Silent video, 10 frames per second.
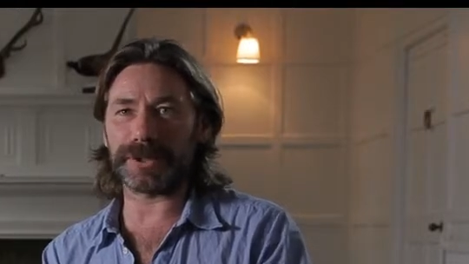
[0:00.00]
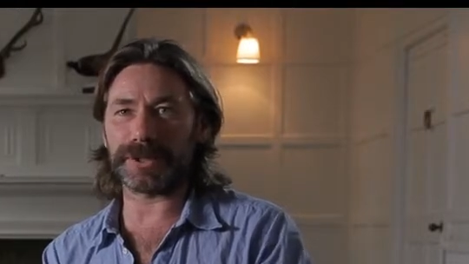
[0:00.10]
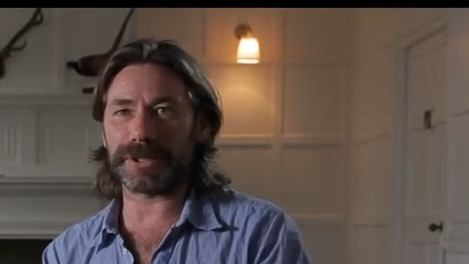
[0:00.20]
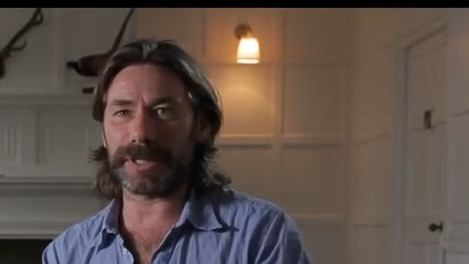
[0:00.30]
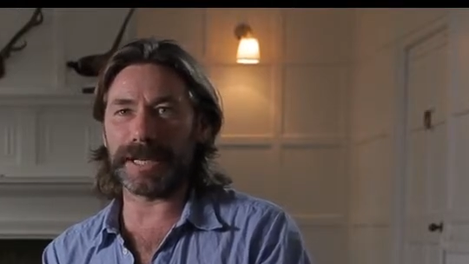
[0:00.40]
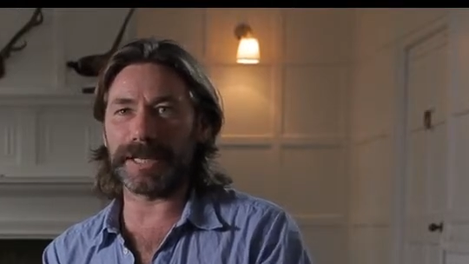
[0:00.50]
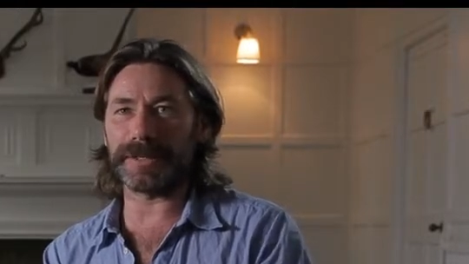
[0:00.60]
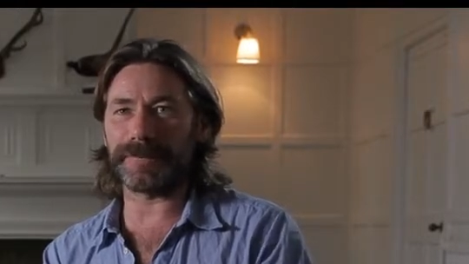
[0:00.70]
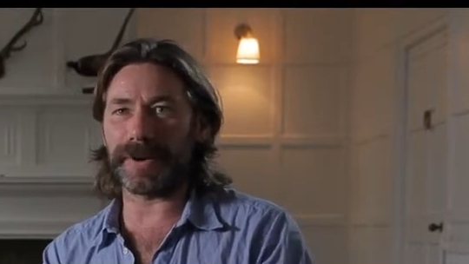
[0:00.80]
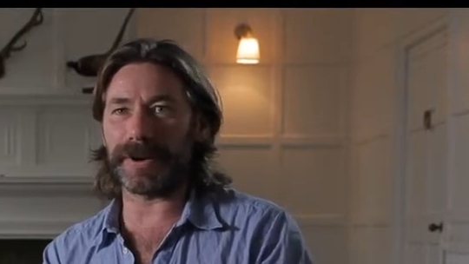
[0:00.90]
just in
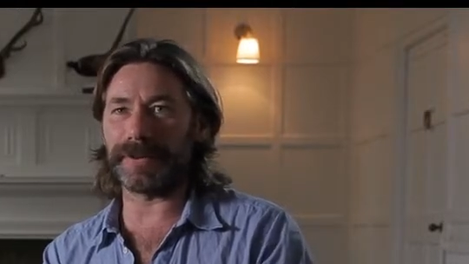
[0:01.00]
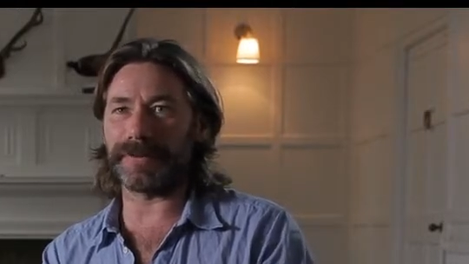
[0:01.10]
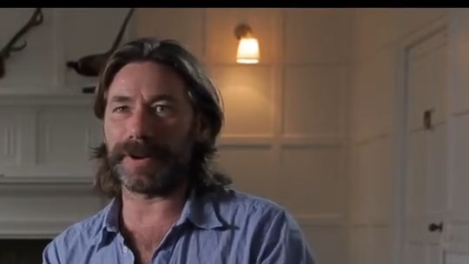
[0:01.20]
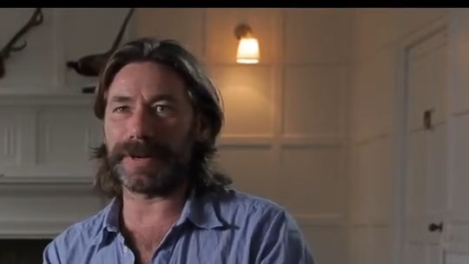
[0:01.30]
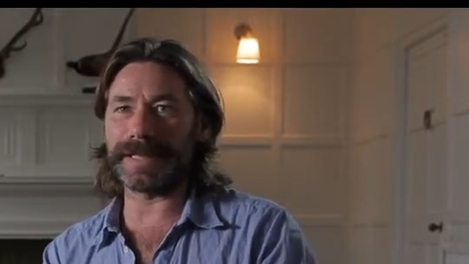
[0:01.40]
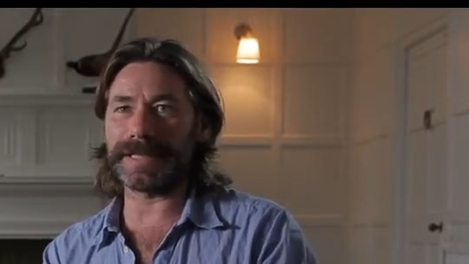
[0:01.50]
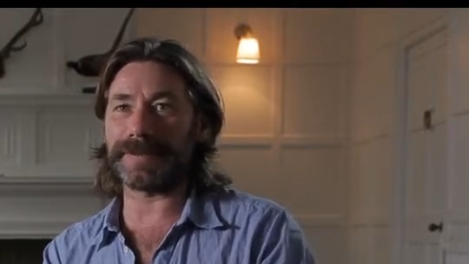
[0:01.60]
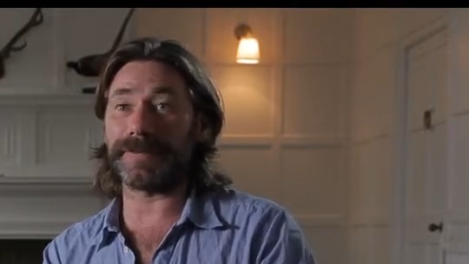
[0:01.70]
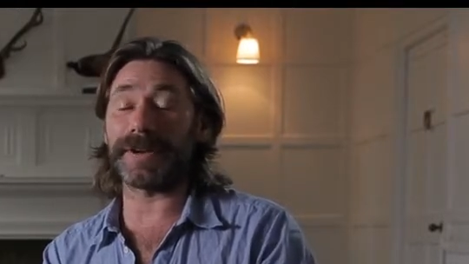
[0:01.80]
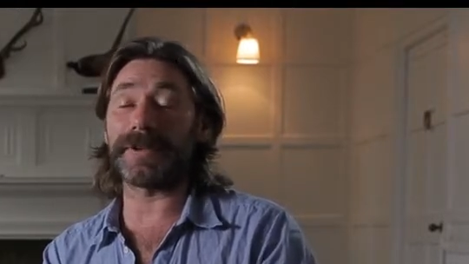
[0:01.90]
its very
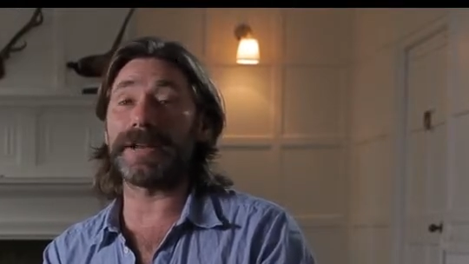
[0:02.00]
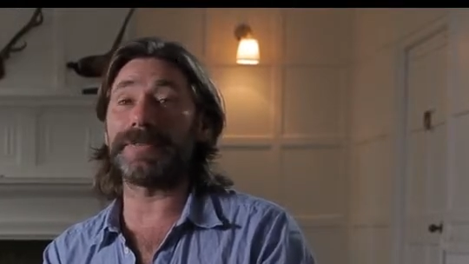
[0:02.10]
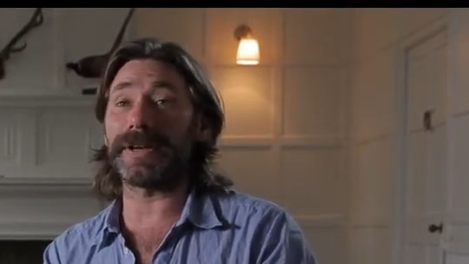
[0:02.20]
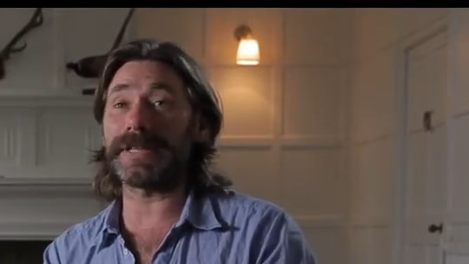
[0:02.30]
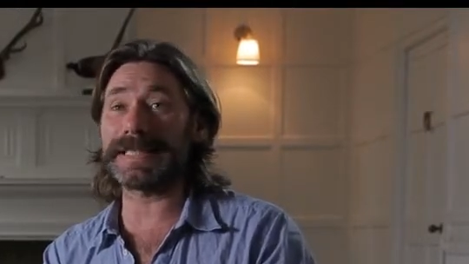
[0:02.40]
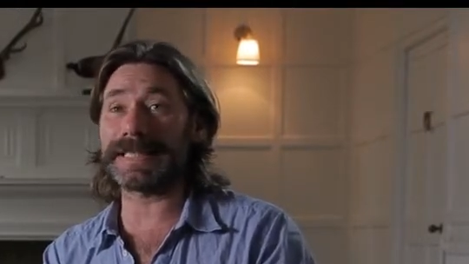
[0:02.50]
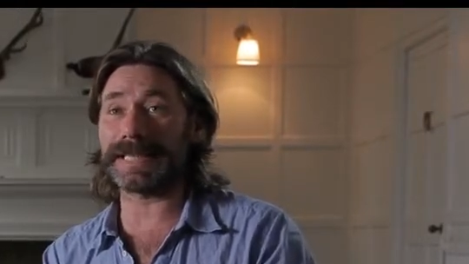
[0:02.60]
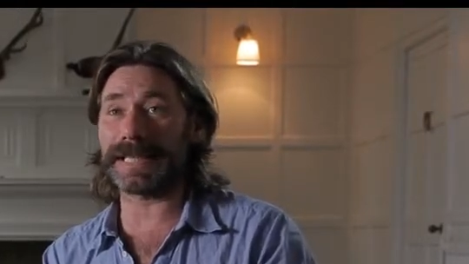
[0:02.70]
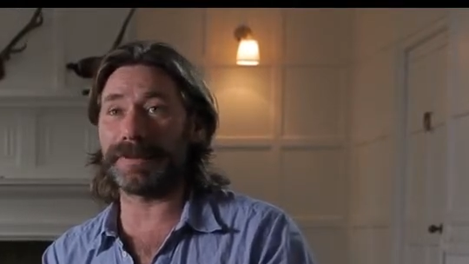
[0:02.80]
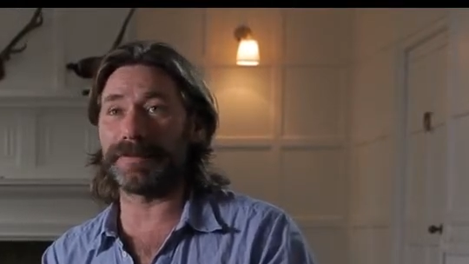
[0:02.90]
in a very
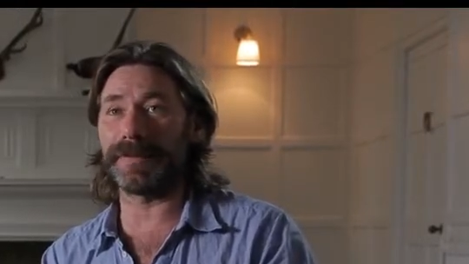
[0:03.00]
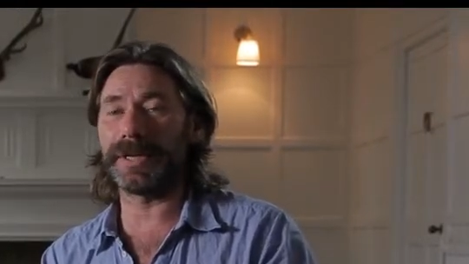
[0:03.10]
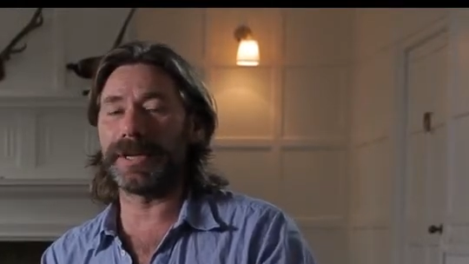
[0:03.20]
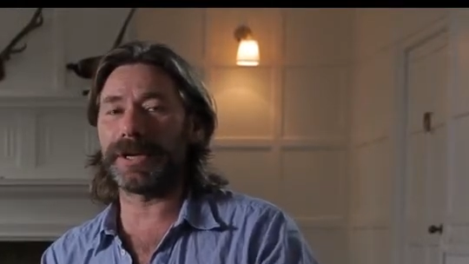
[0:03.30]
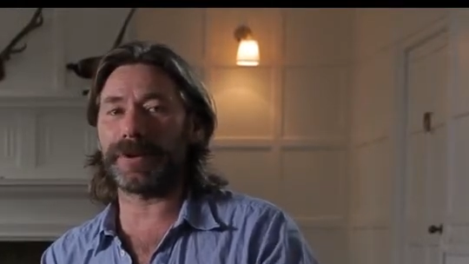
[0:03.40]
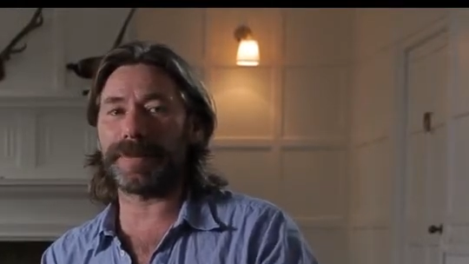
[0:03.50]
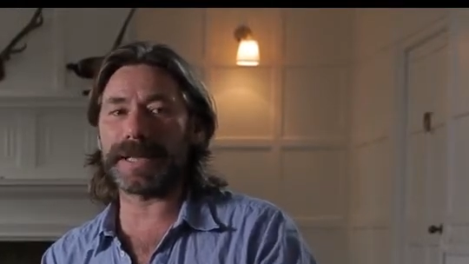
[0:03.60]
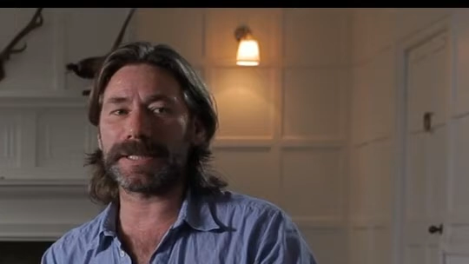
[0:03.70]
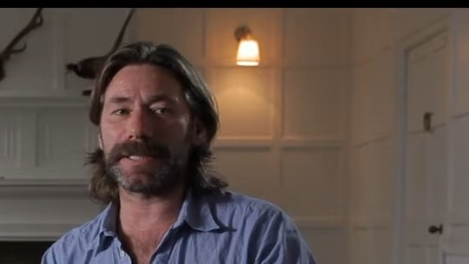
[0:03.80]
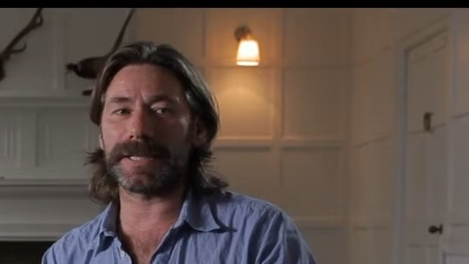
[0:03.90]
slim
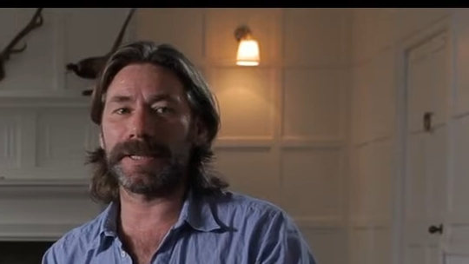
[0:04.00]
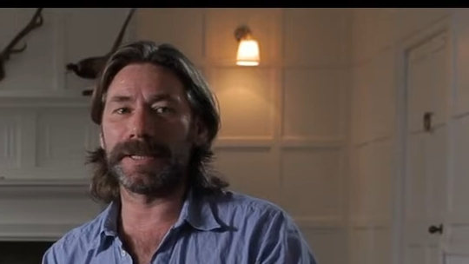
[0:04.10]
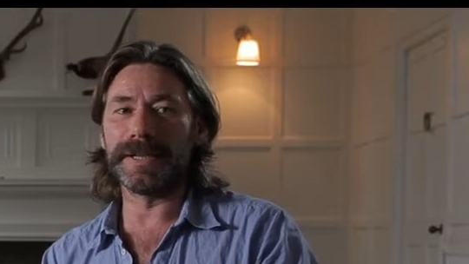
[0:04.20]
capacity.